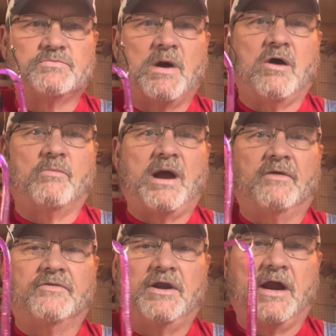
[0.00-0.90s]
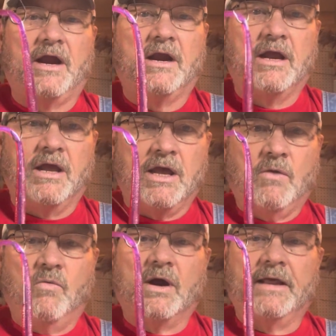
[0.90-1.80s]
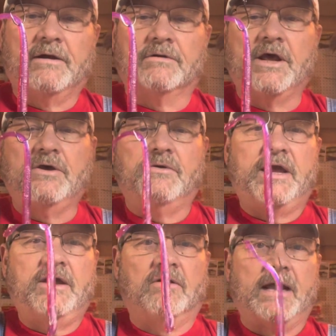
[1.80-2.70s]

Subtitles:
smallmouth in there, what it'll do, it'll